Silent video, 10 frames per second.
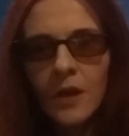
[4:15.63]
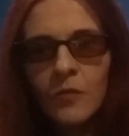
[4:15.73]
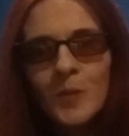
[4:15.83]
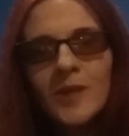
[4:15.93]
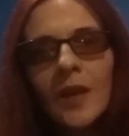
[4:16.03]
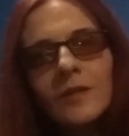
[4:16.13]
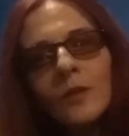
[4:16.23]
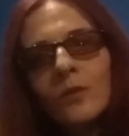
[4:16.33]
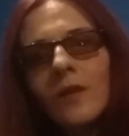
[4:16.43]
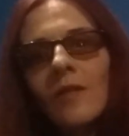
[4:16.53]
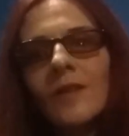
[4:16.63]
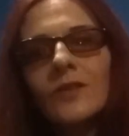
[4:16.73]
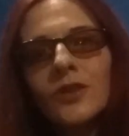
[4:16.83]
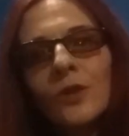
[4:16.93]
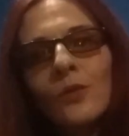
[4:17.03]
For protecting
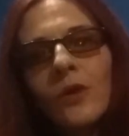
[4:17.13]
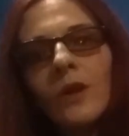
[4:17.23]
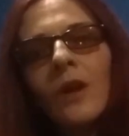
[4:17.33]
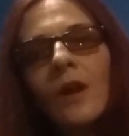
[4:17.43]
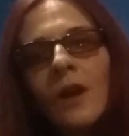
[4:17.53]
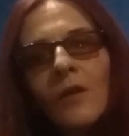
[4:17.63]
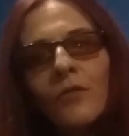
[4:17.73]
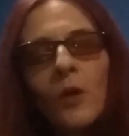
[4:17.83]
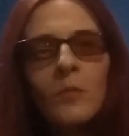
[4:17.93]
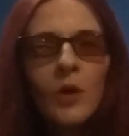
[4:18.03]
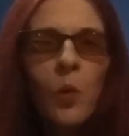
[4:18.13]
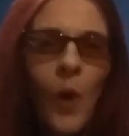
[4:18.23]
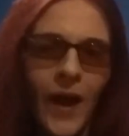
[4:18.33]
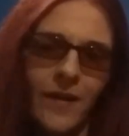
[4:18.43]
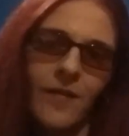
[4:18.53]
autistic children from
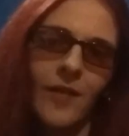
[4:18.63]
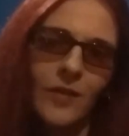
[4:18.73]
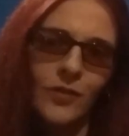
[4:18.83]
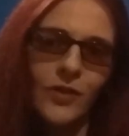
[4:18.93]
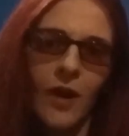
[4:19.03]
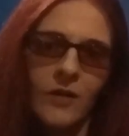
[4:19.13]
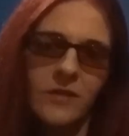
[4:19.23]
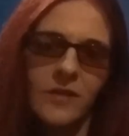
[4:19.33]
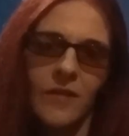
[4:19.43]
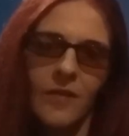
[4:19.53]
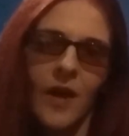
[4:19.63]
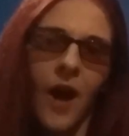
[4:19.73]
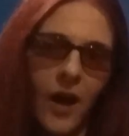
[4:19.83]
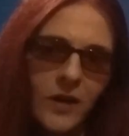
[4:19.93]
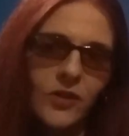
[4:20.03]
quacks and charlatans, that
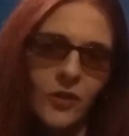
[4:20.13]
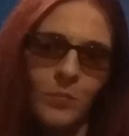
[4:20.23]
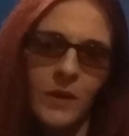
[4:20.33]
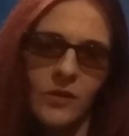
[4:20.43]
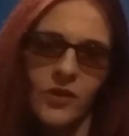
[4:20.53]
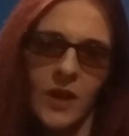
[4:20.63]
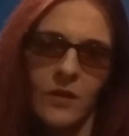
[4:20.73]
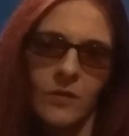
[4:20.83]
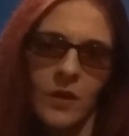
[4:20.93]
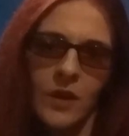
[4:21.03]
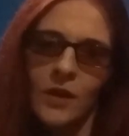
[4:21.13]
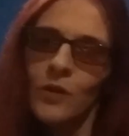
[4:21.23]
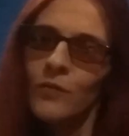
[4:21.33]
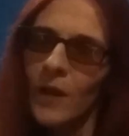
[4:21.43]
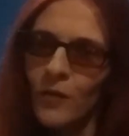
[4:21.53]
I should be in jail?
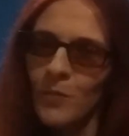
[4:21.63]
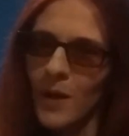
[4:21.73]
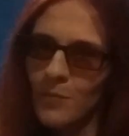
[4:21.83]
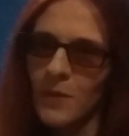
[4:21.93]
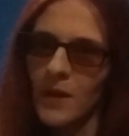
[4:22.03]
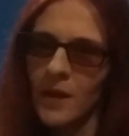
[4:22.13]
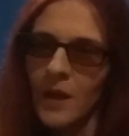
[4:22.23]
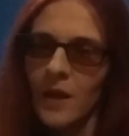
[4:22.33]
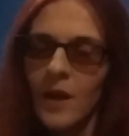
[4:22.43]
You've never met me.